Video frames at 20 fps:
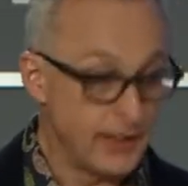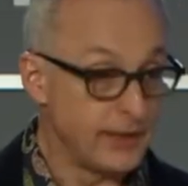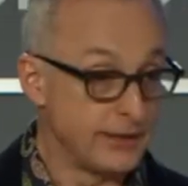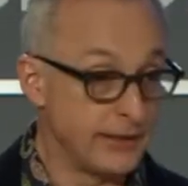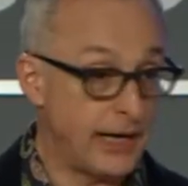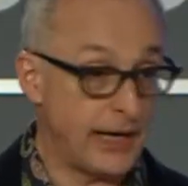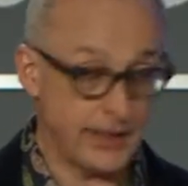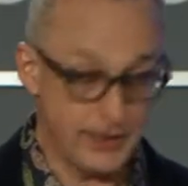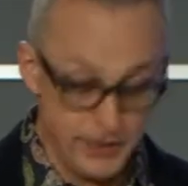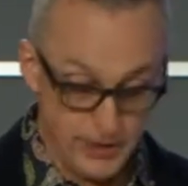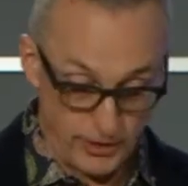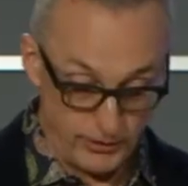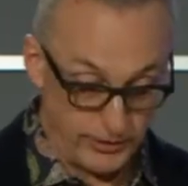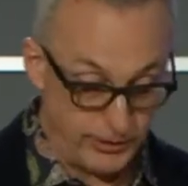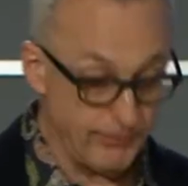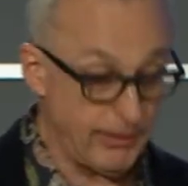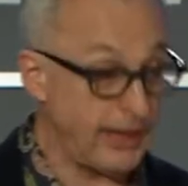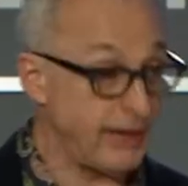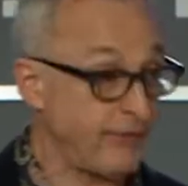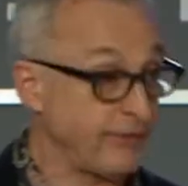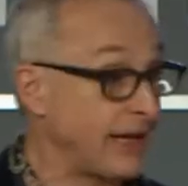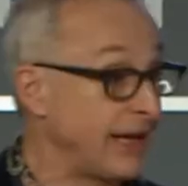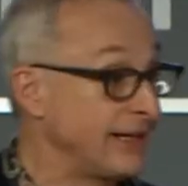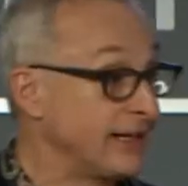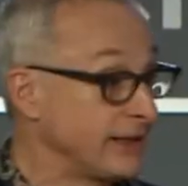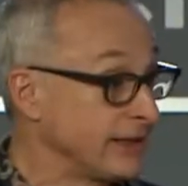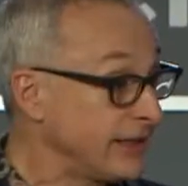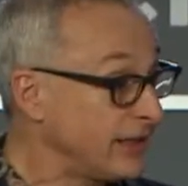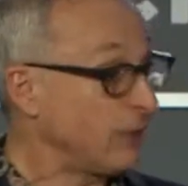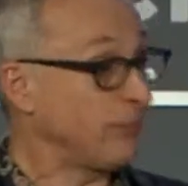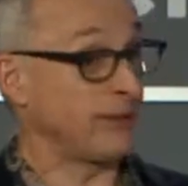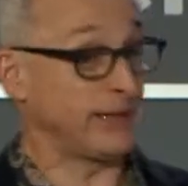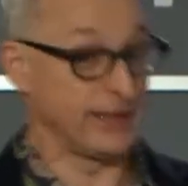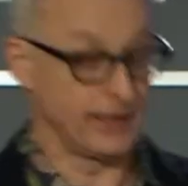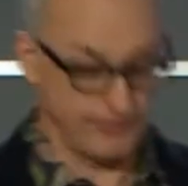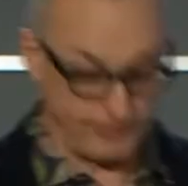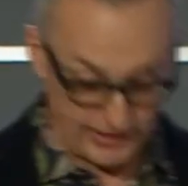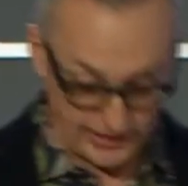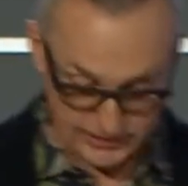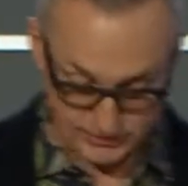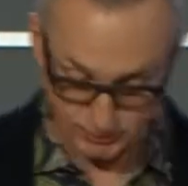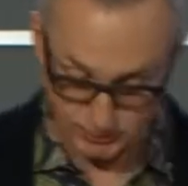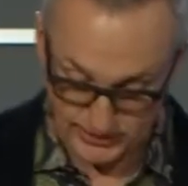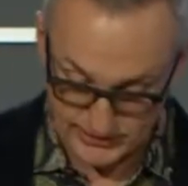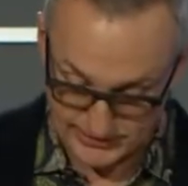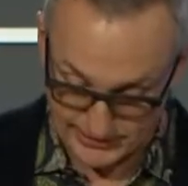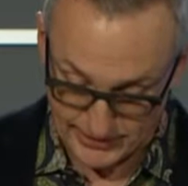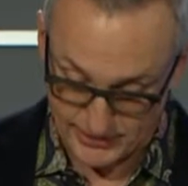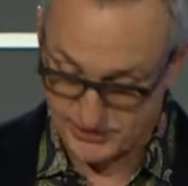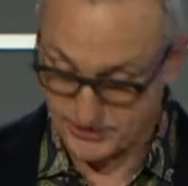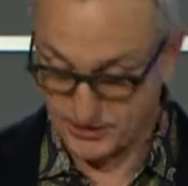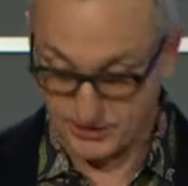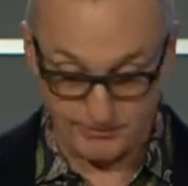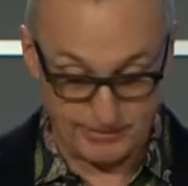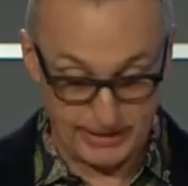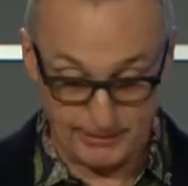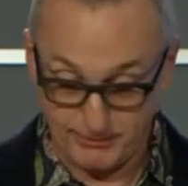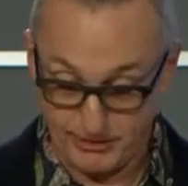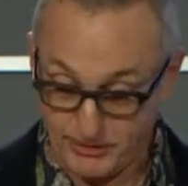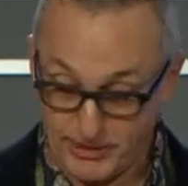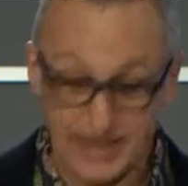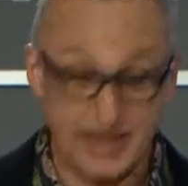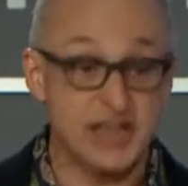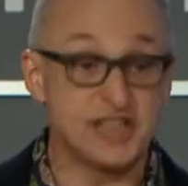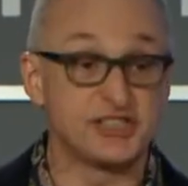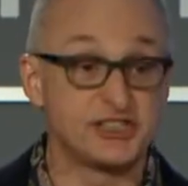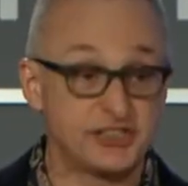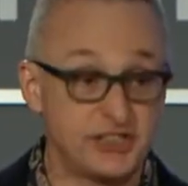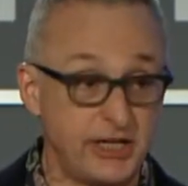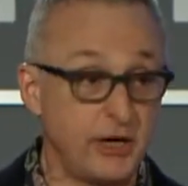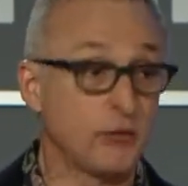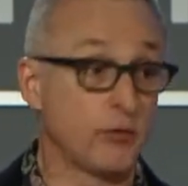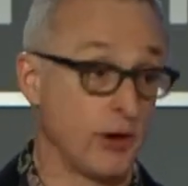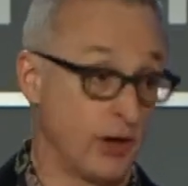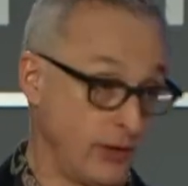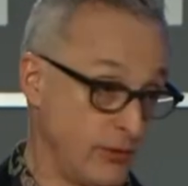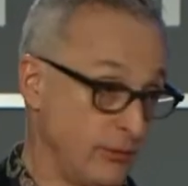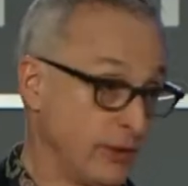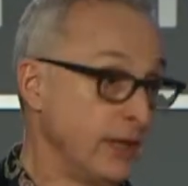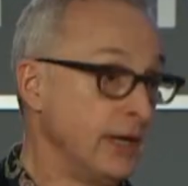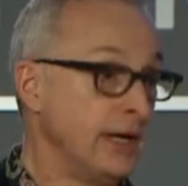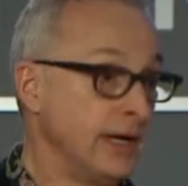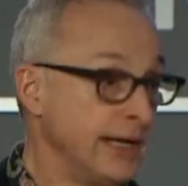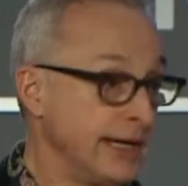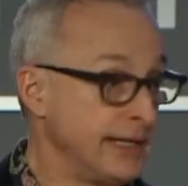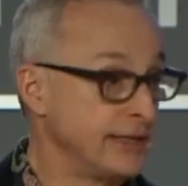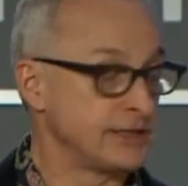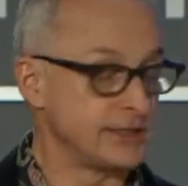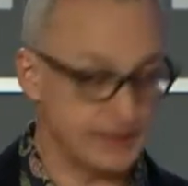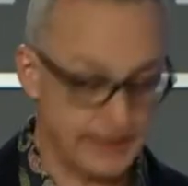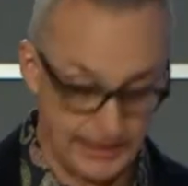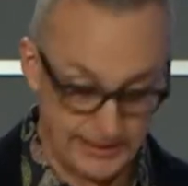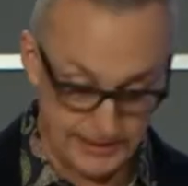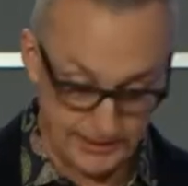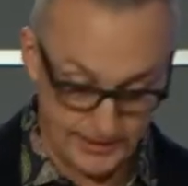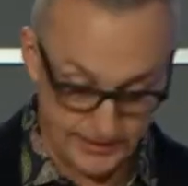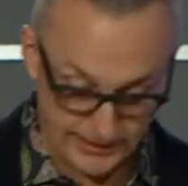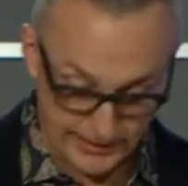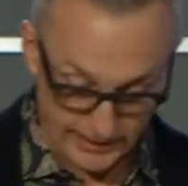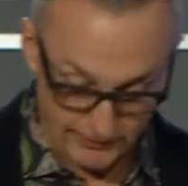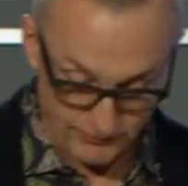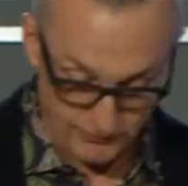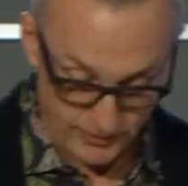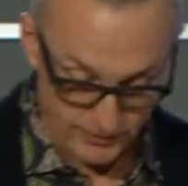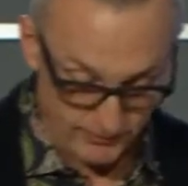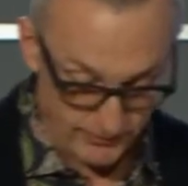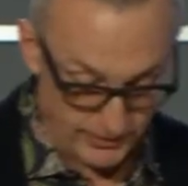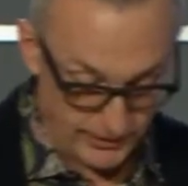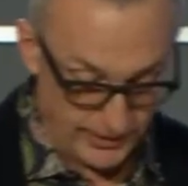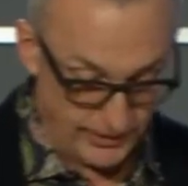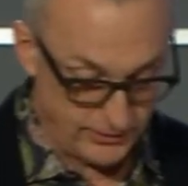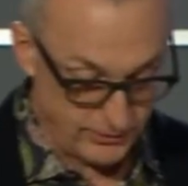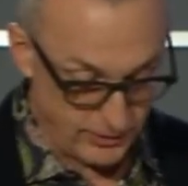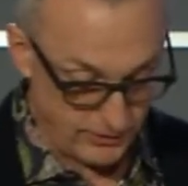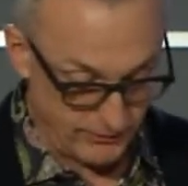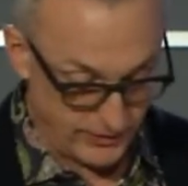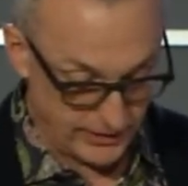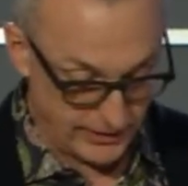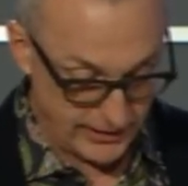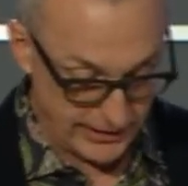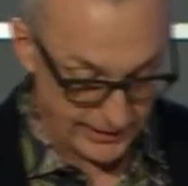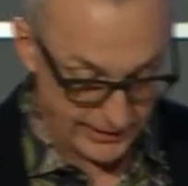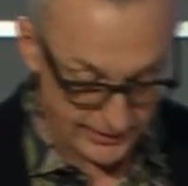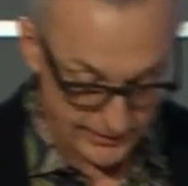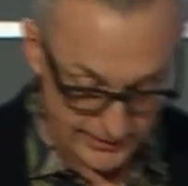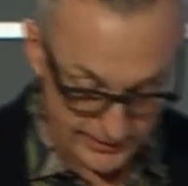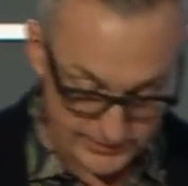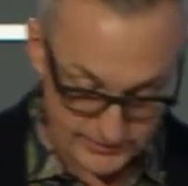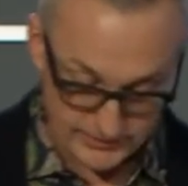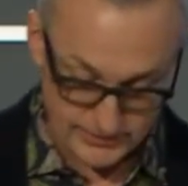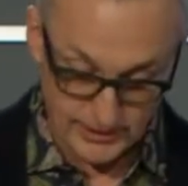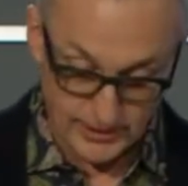Not know, you might have gotten a little bit in the vice presidential debate, but you got zero insight into that from either of the candidates,